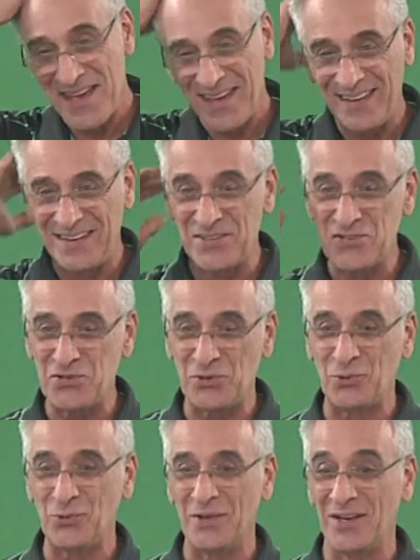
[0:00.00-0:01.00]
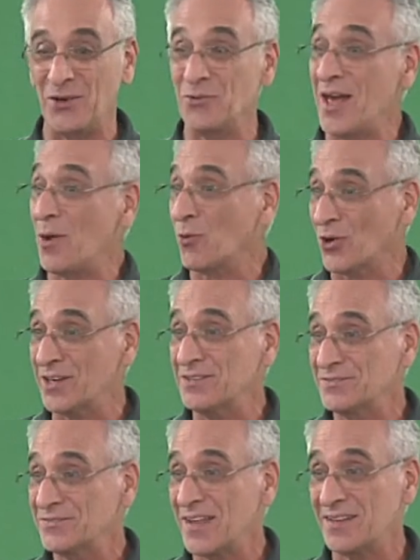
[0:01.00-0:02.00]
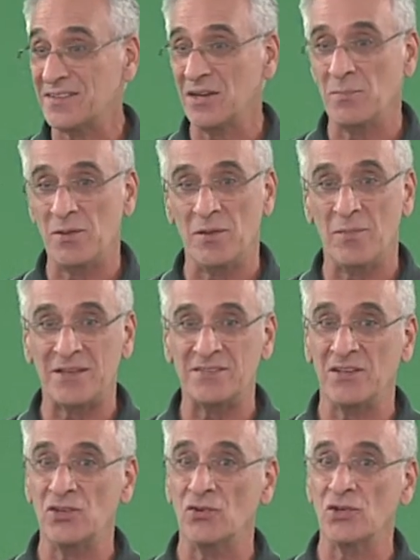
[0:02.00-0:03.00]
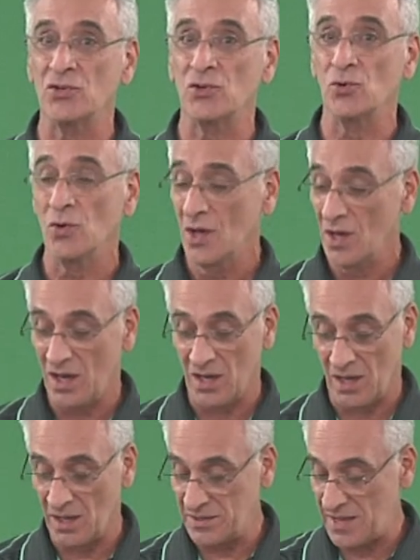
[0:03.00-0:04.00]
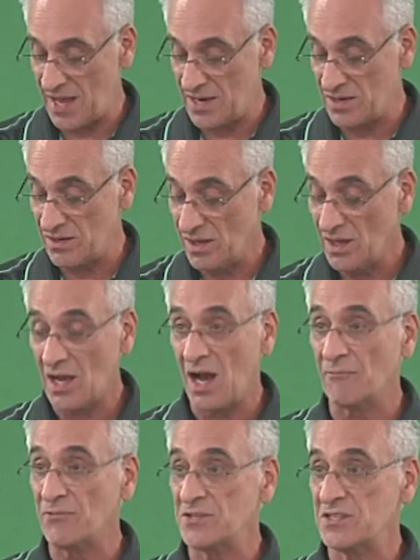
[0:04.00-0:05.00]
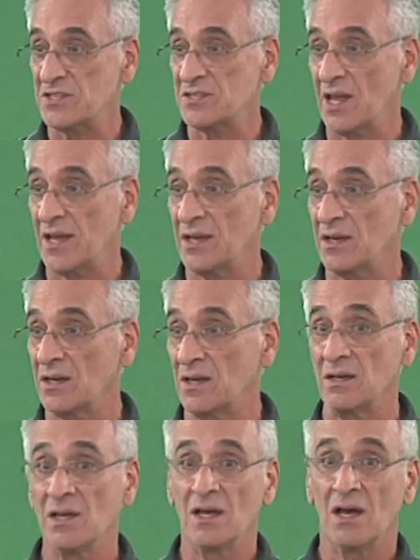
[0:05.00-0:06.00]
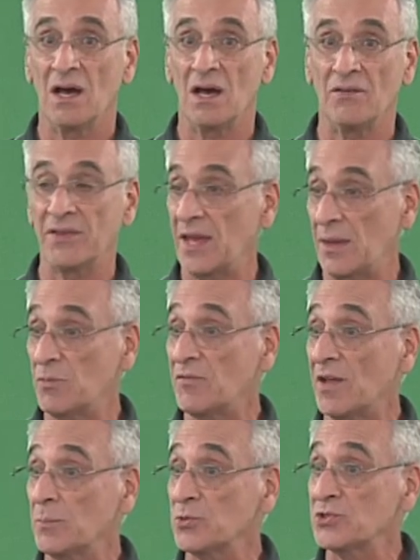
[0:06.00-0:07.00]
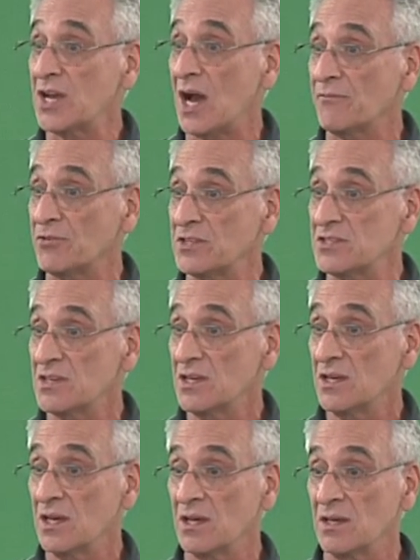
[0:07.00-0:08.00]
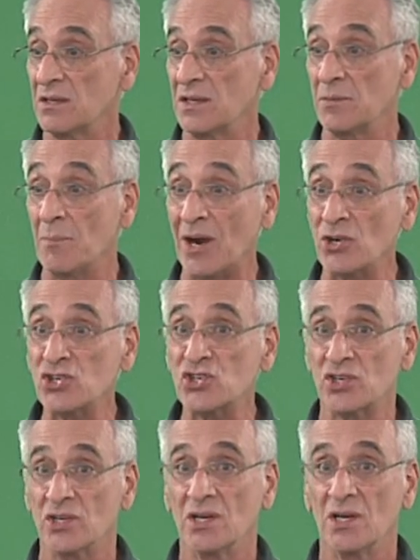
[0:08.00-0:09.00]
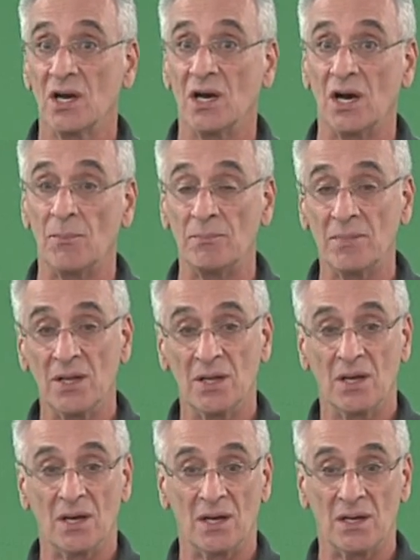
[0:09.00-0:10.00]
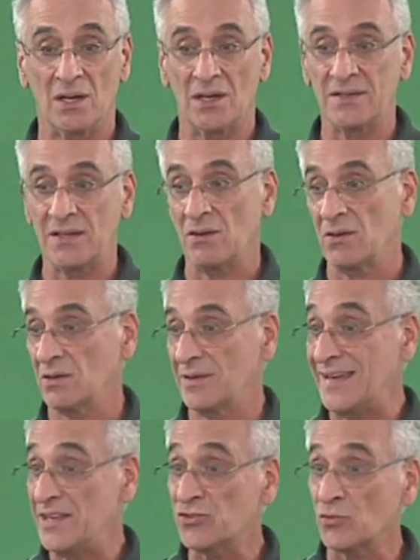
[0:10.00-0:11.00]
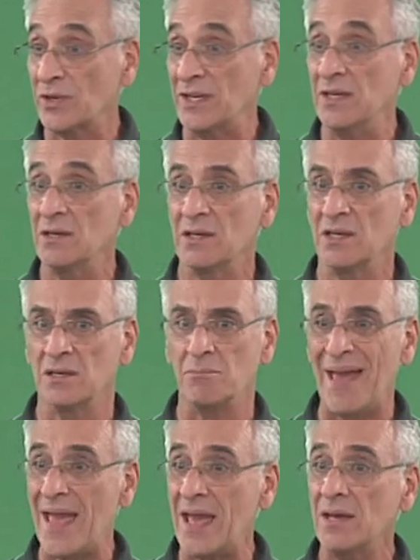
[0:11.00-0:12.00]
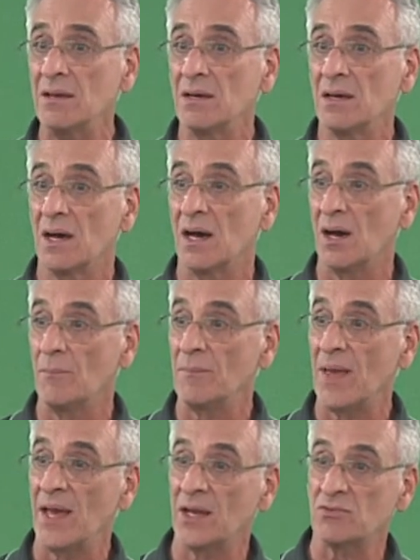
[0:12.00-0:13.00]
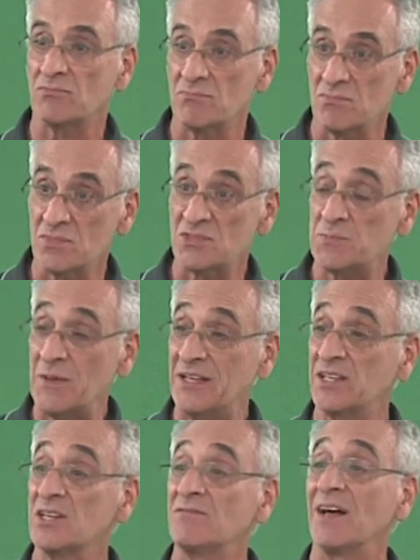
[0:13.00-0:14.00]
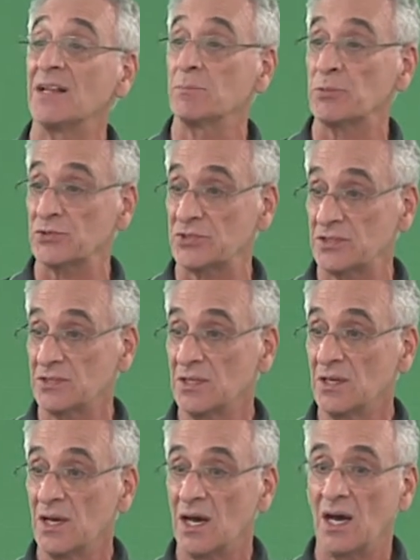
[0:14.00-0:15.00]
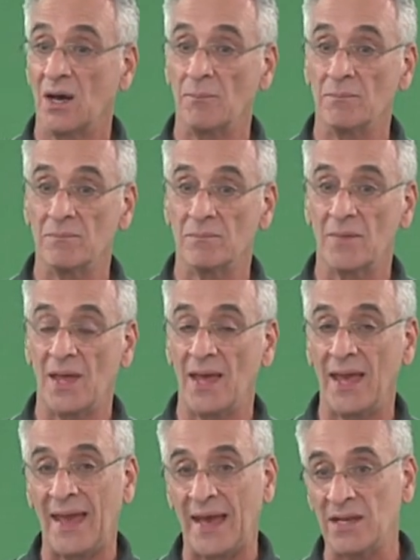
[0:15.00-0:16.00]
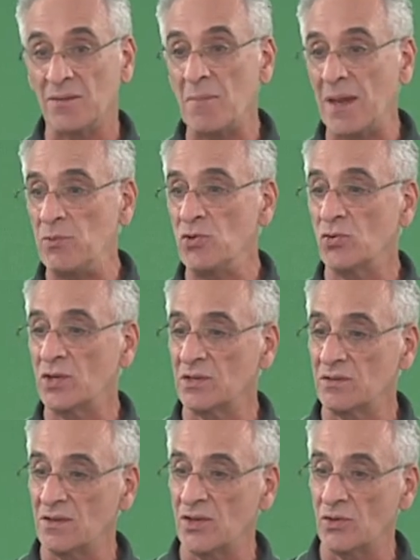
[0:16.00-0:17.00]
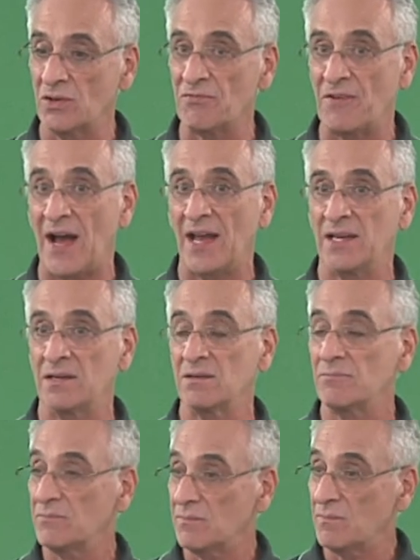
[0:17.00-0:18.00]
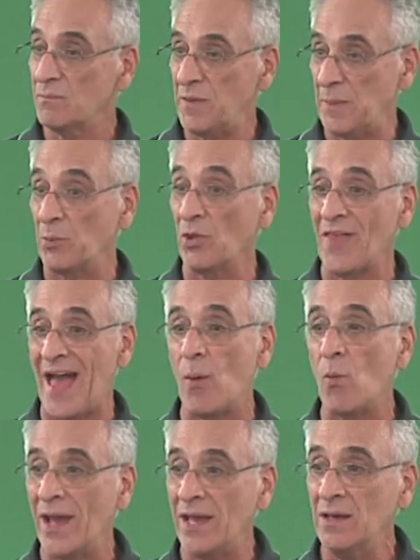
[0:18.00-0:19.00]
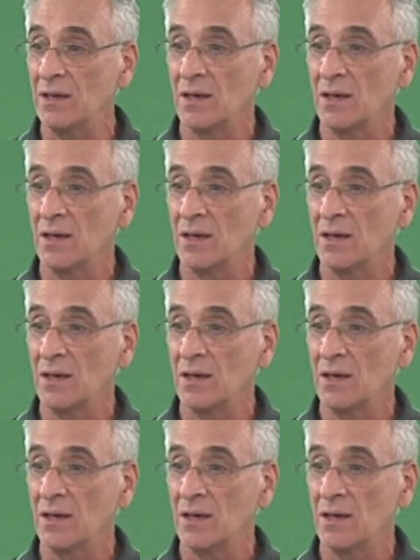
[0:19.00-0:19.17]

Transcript: is to, you know, network. That's going to be the best thing you can do. Attend conferences like the Game Developers Conference in March, E3 in May, and speak to developers. And maybe you can find people that way.